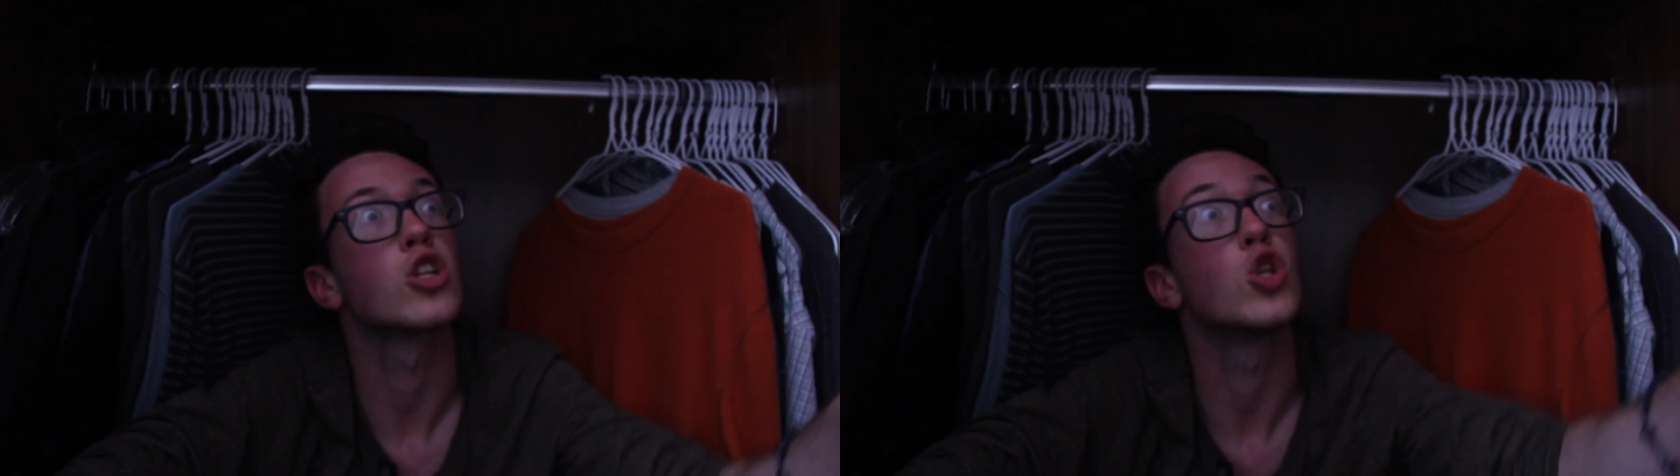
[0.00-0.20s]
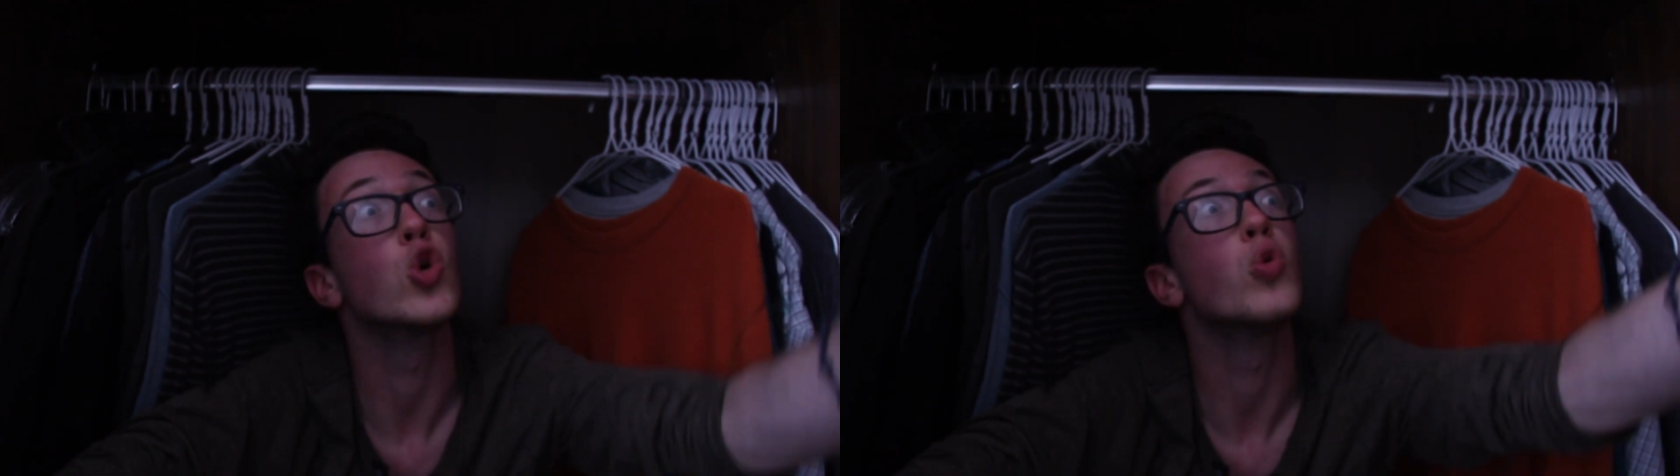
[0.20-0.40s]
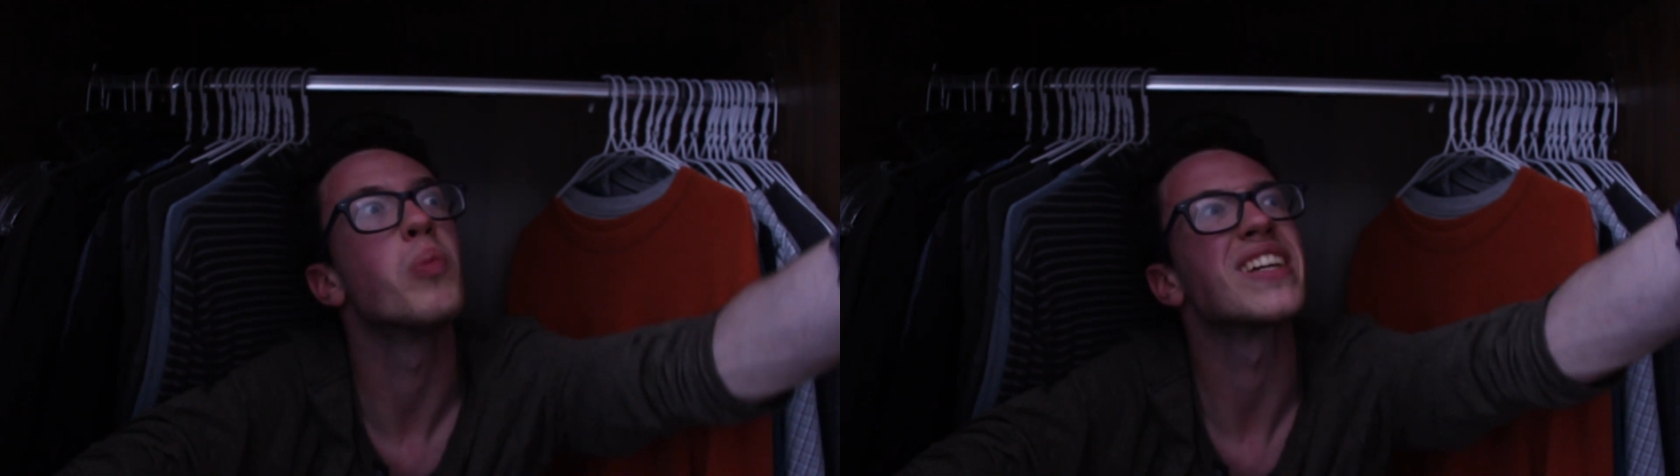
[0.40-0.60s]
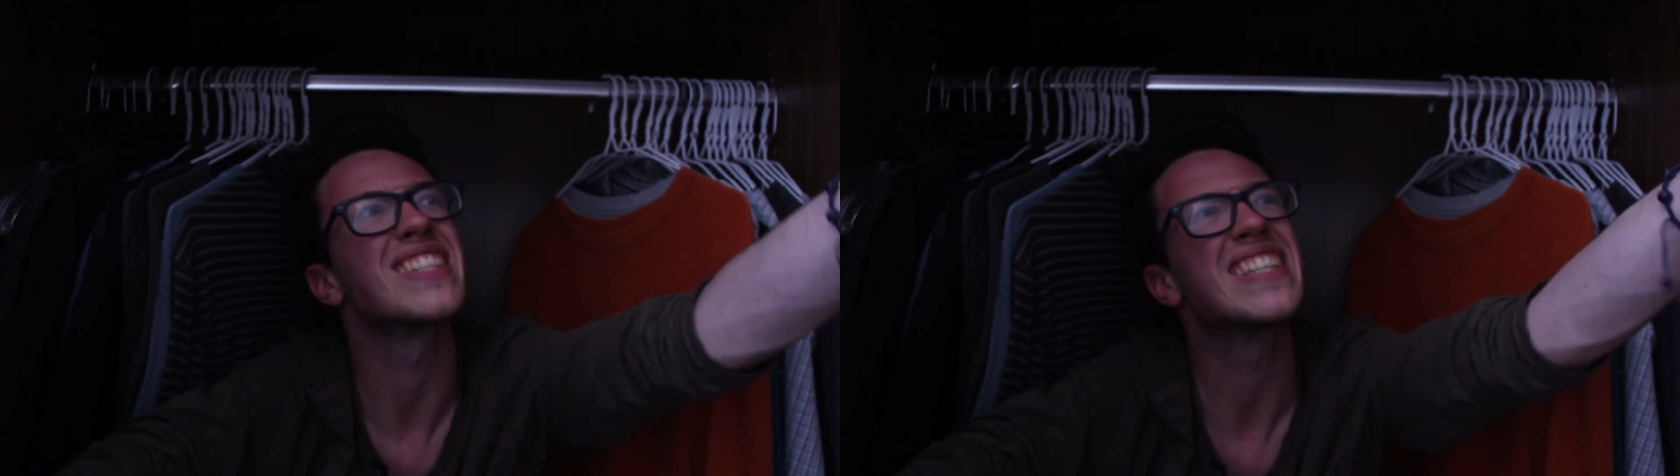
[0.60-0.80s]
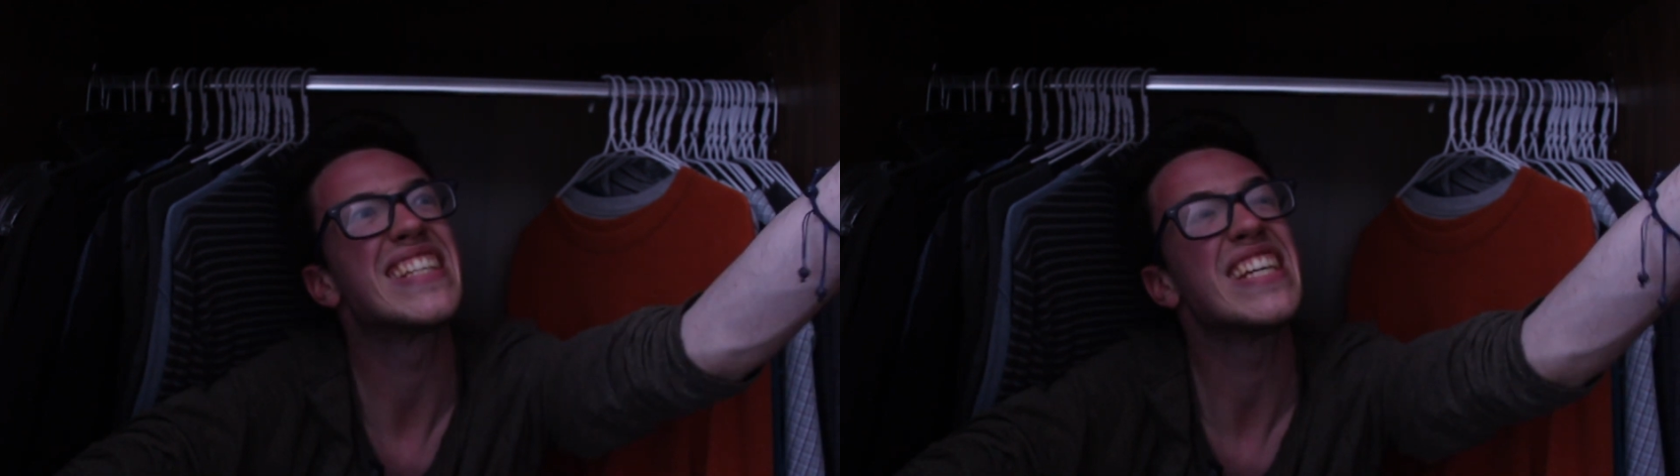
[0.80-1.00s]
looming
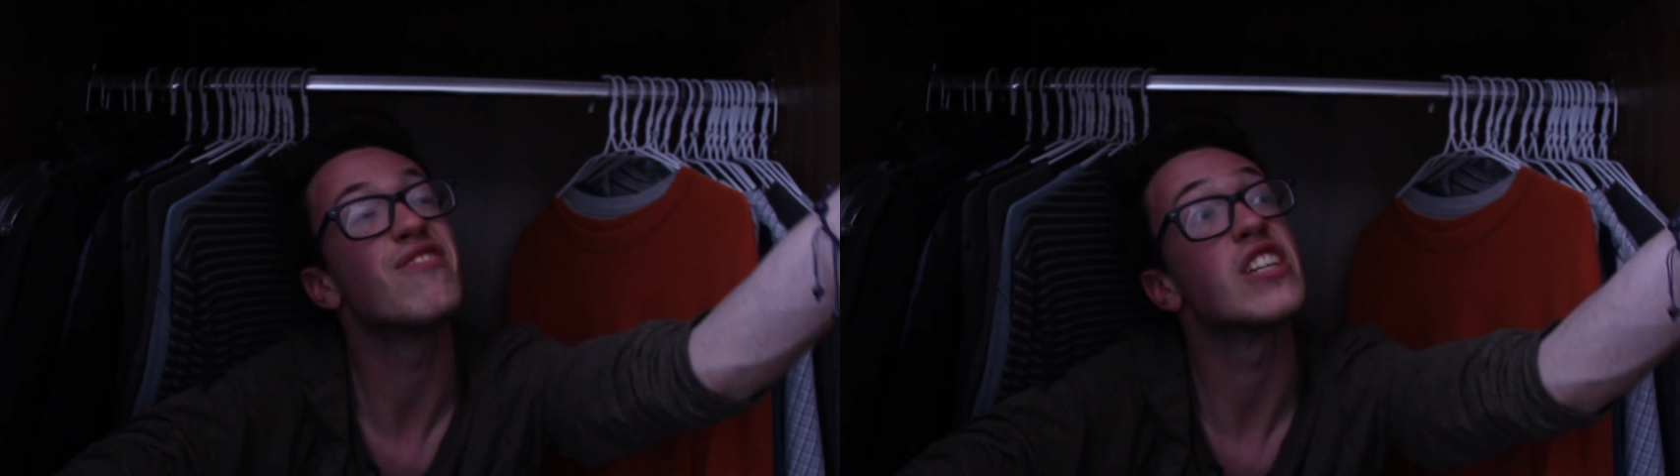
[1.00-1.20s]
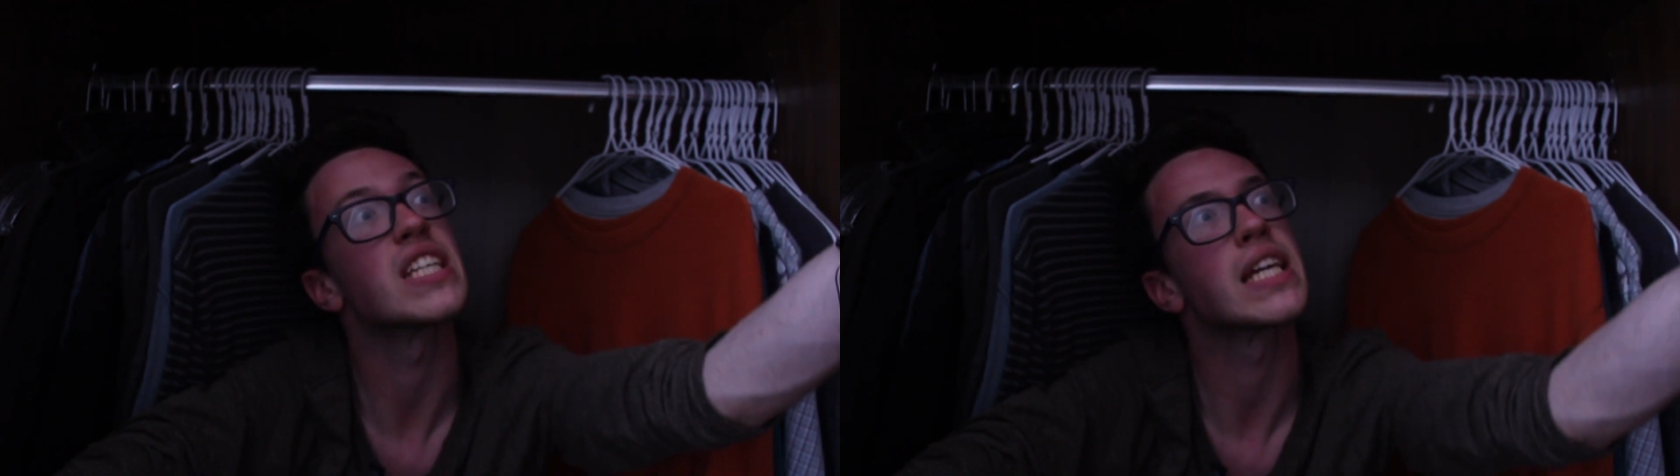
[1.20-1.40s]
Stephen